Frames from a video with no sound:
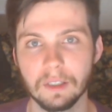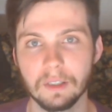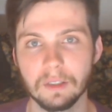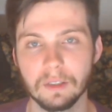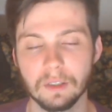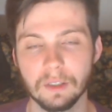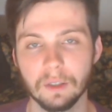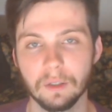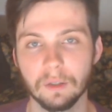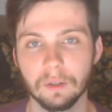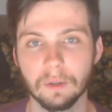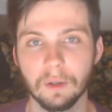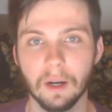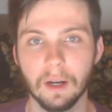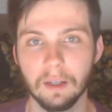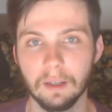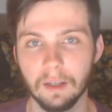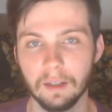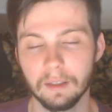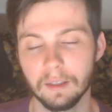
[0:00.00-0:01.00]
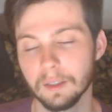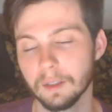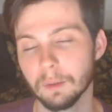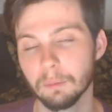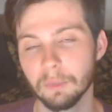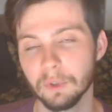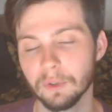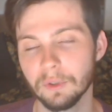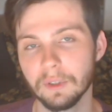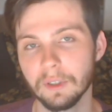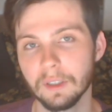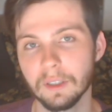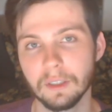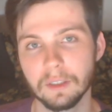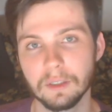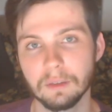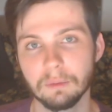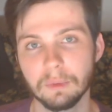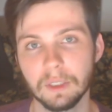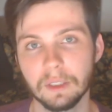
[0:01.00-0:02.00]
So I, I let the bullying get
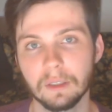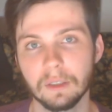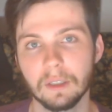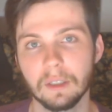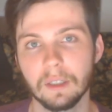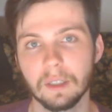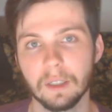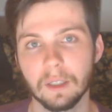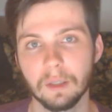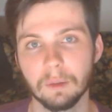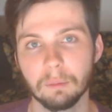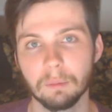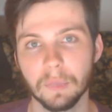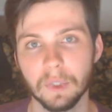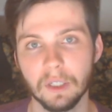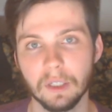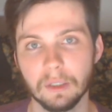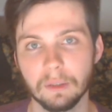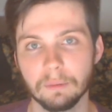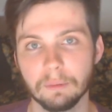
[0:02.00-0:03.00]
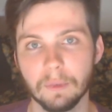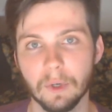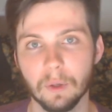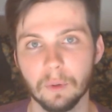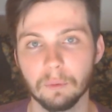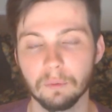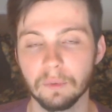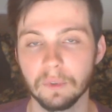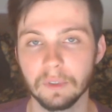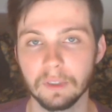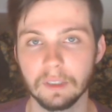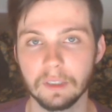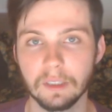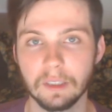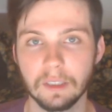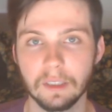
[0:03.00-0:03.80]
to me, but hopefully.